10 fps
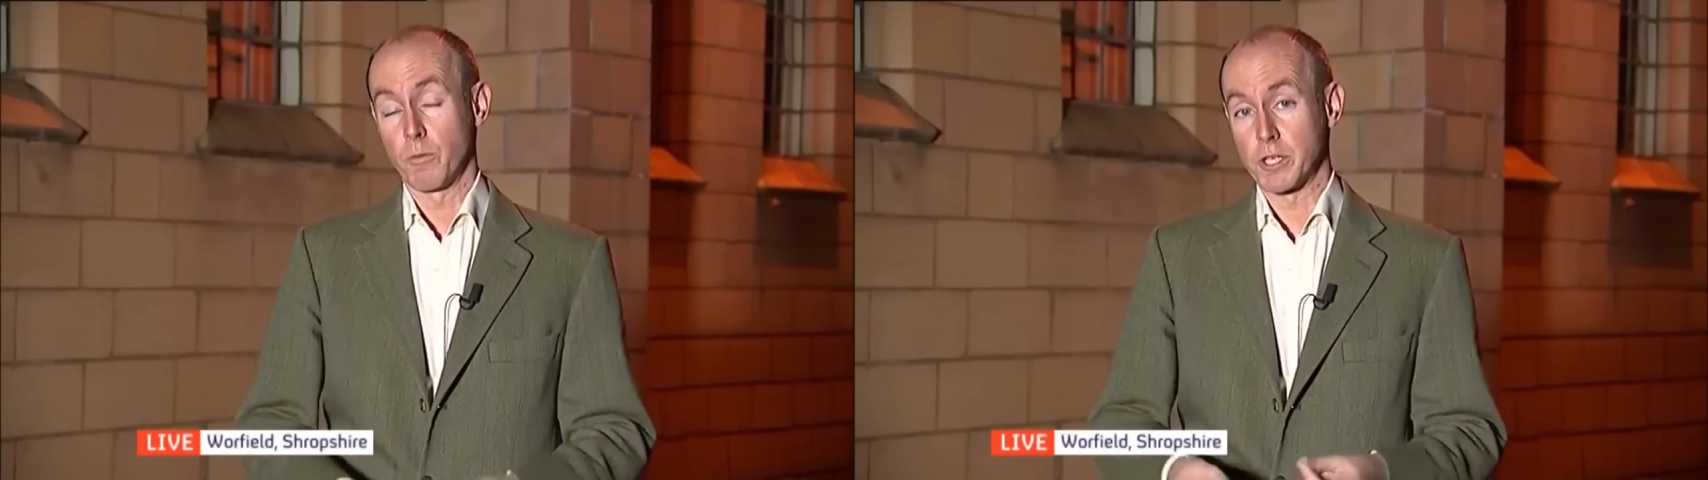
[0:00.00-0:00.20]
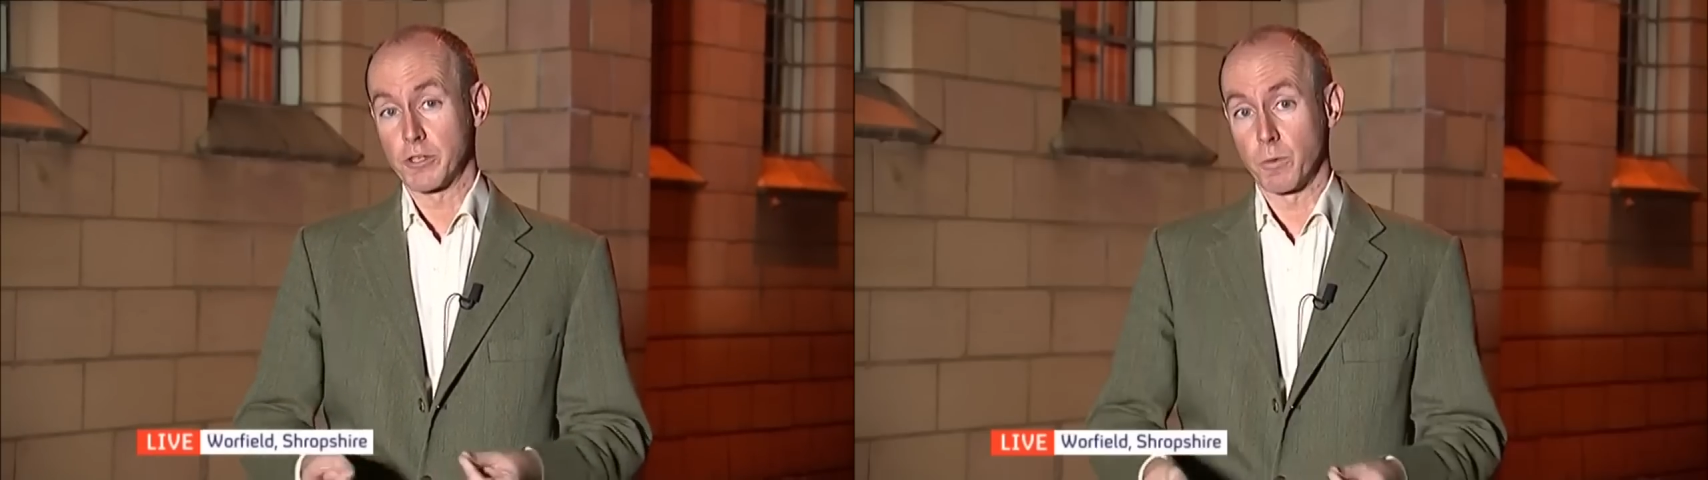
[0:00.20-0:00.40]

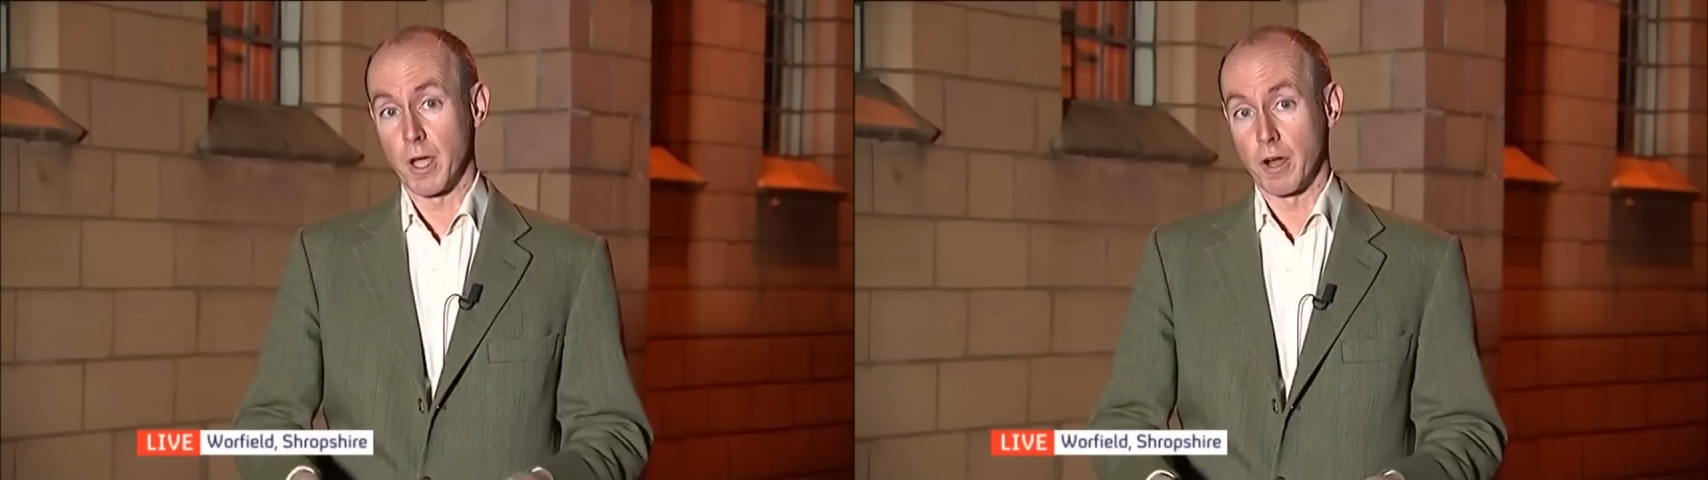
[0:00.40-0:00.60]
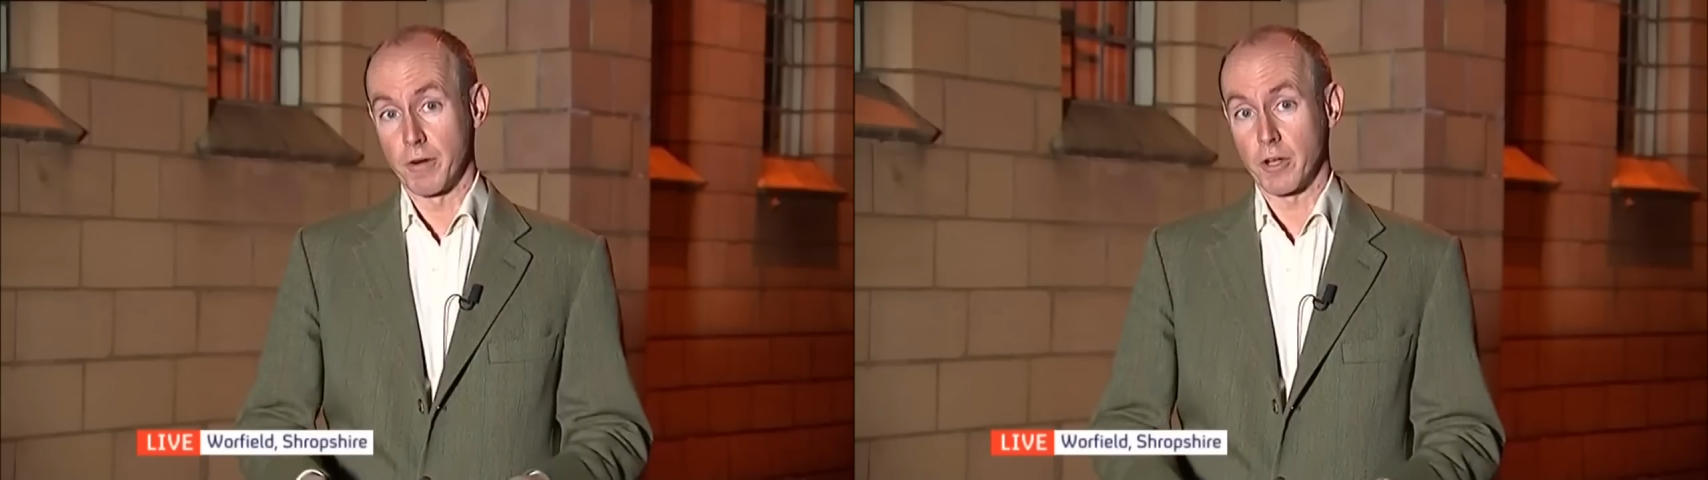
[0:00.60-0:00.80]
which is
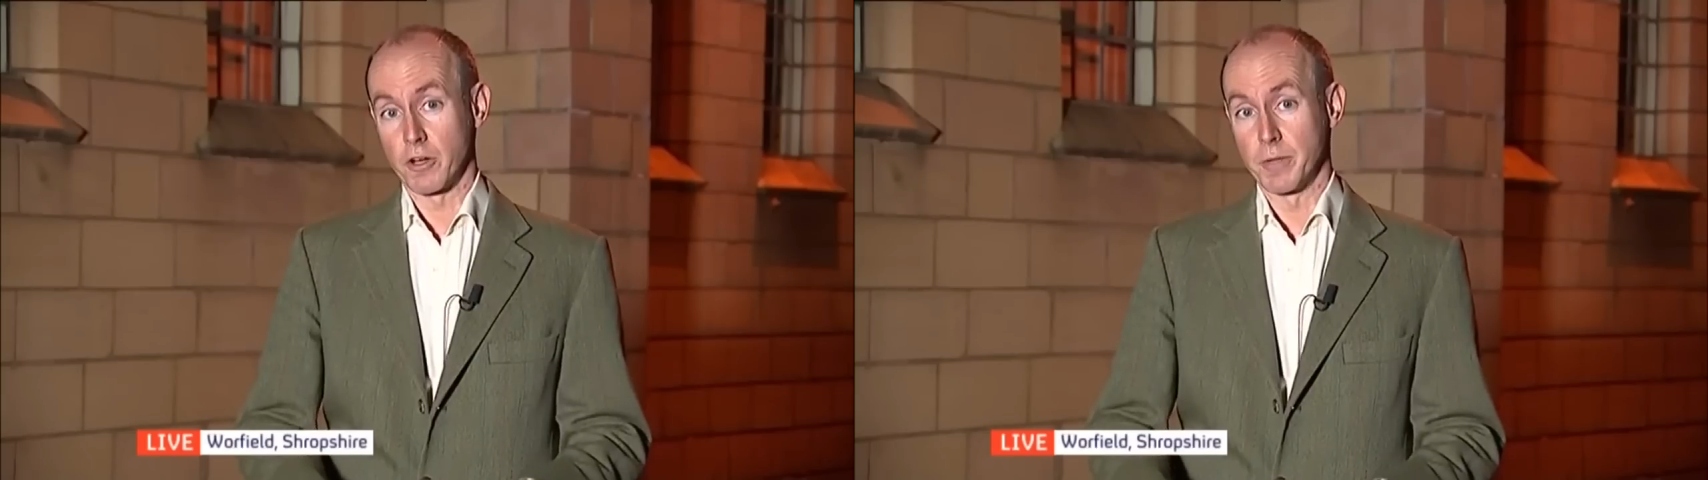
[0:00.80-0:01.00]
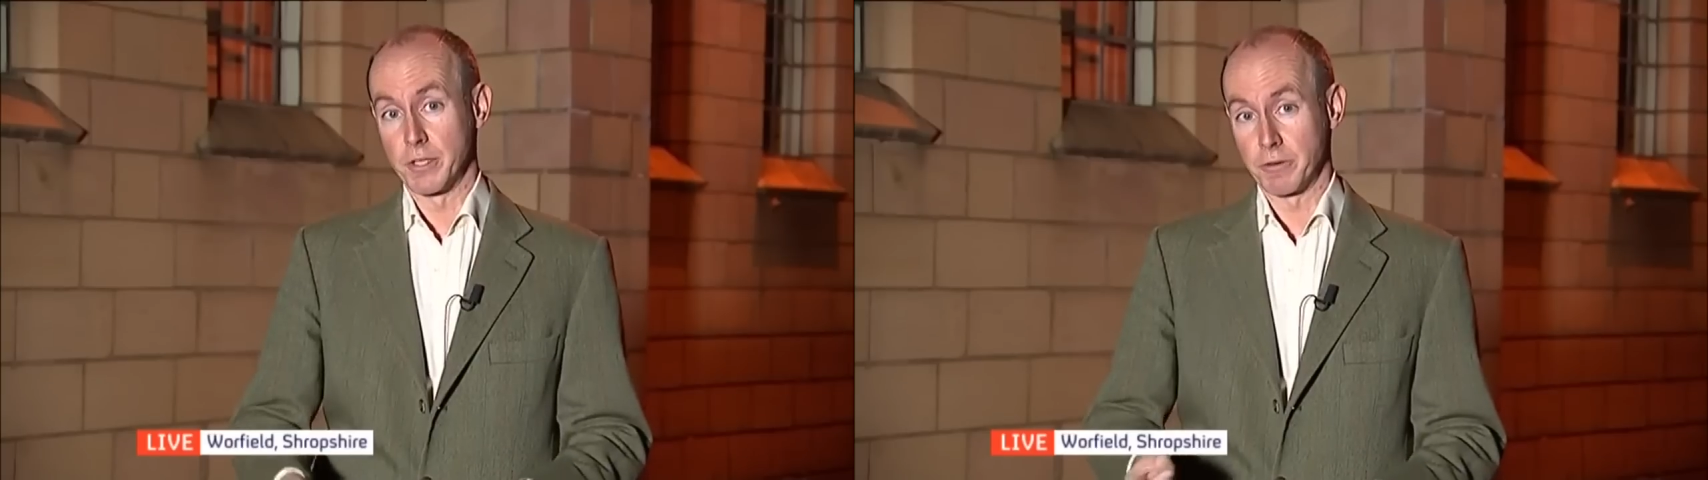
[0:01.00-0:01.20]
why our
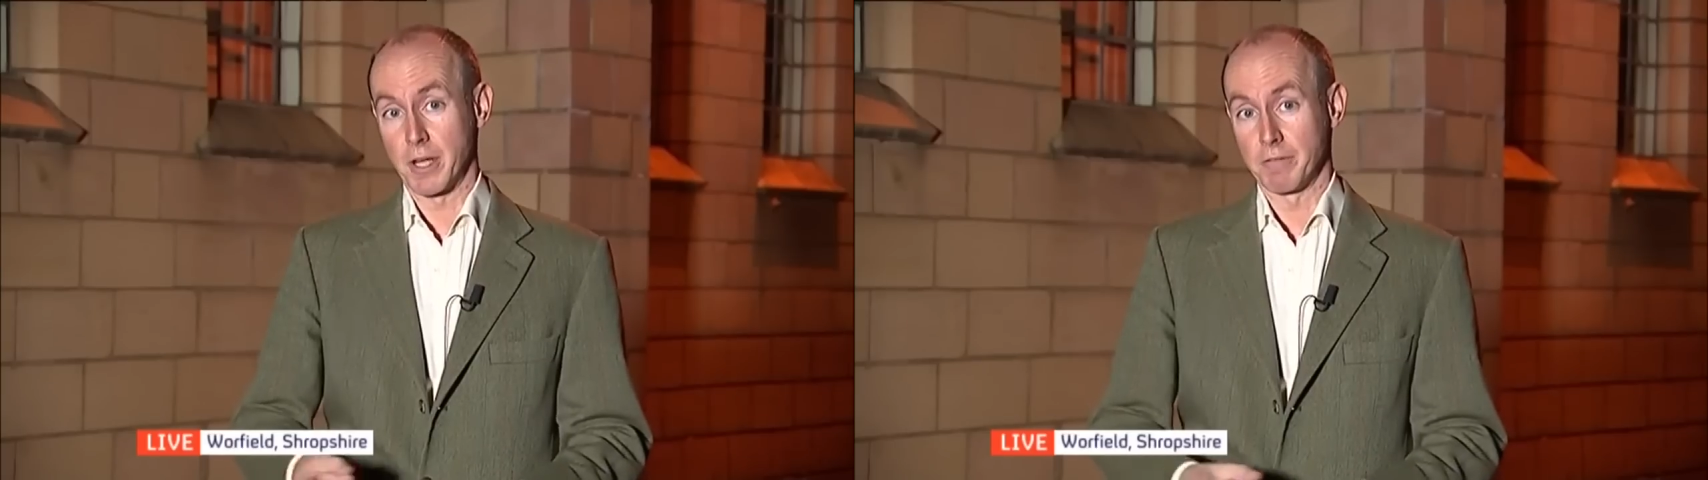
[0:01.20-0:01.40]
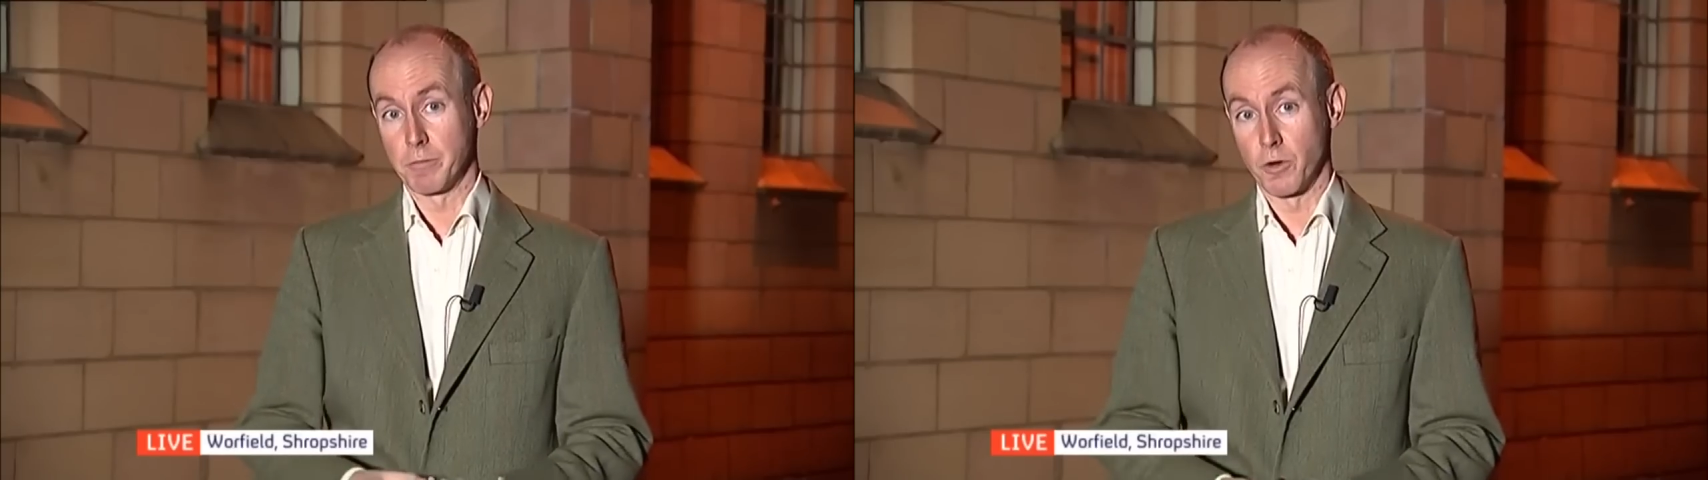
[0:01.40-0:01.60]
economy has
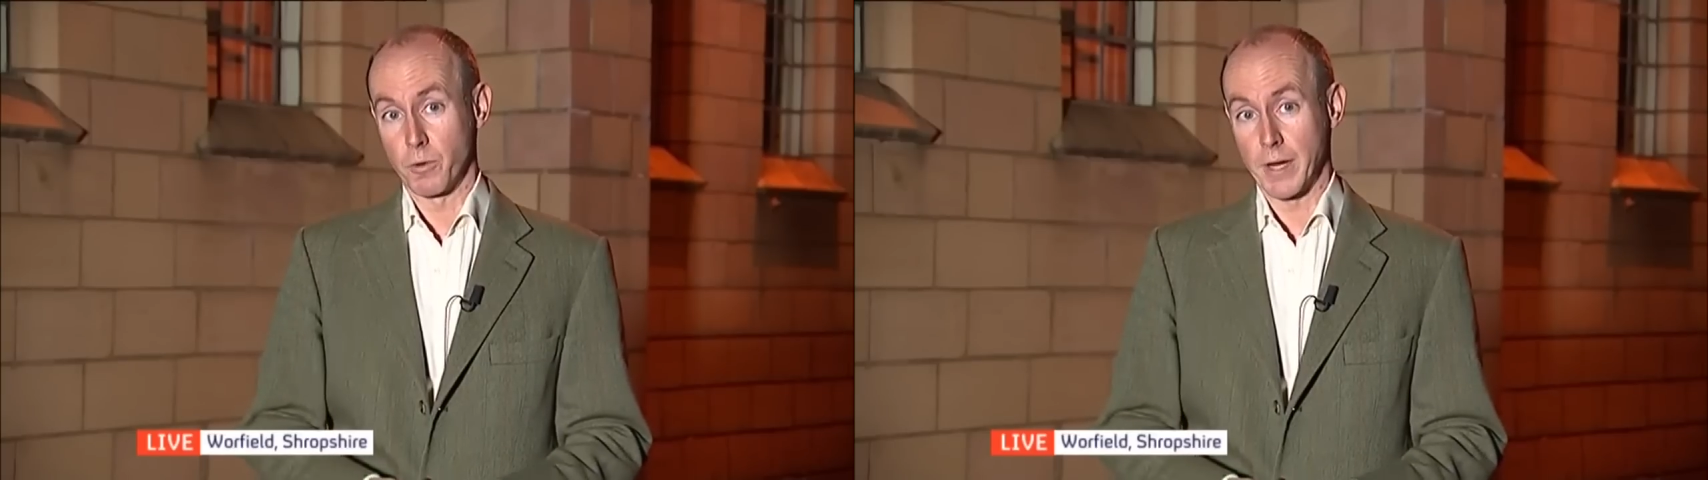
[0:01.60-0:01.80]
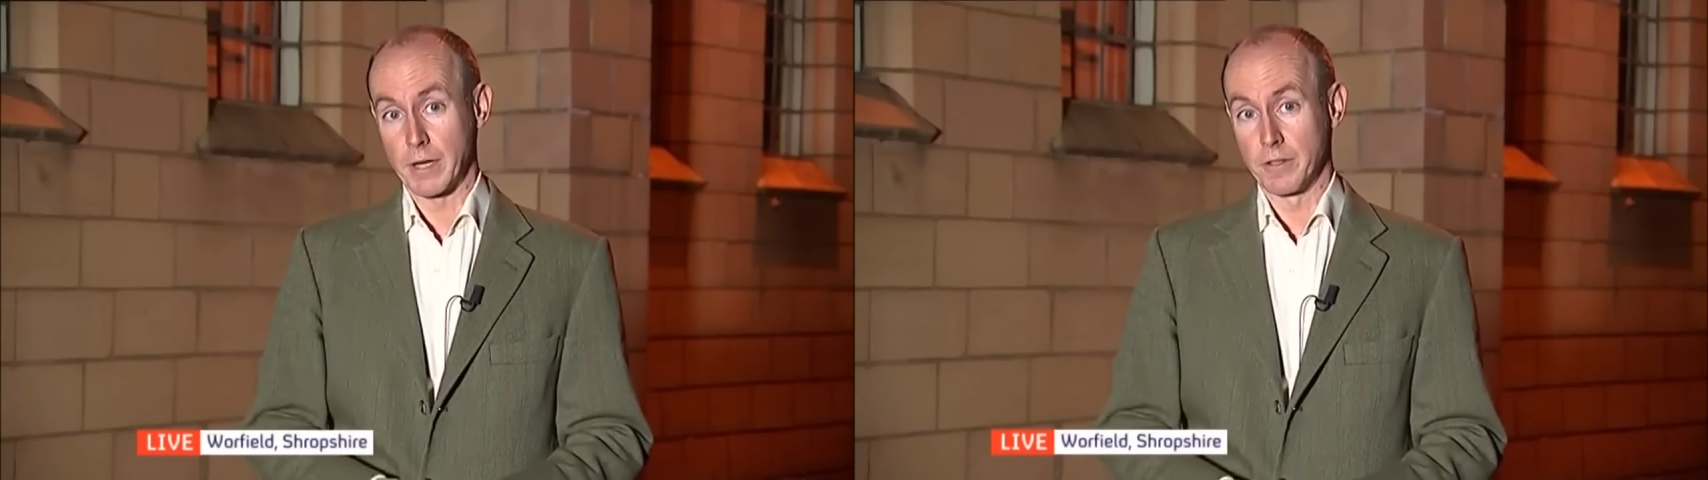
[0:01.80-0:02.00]
recovered more
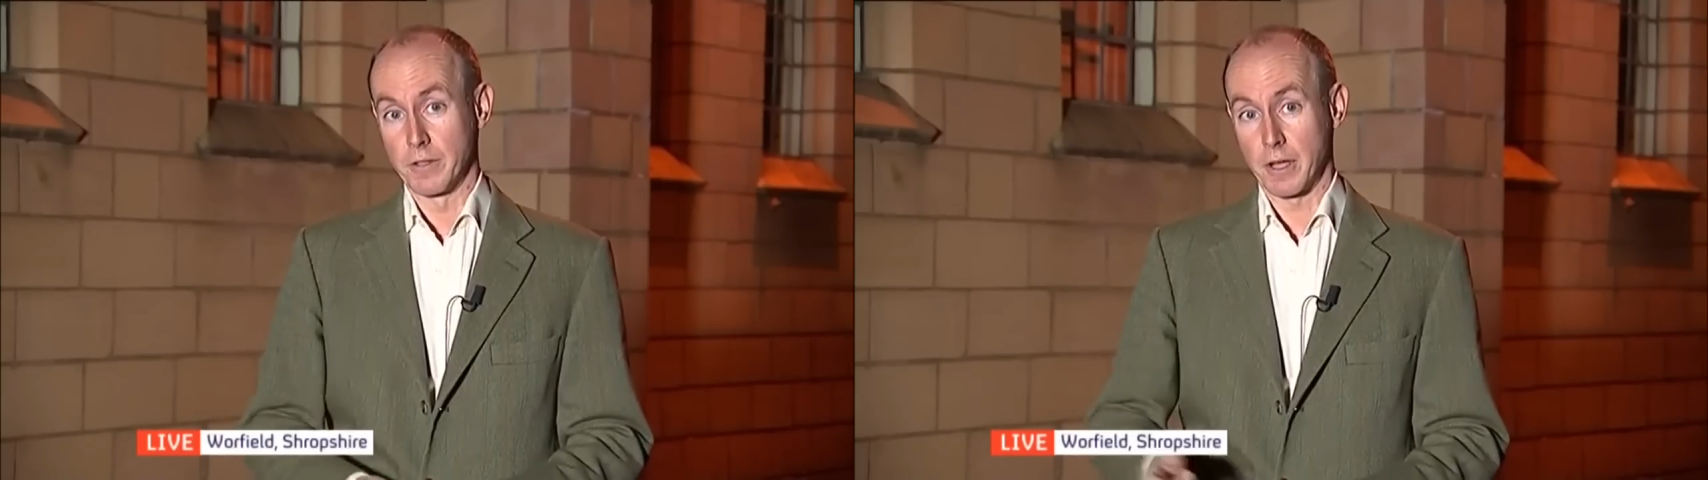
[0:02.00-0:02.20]
quickly than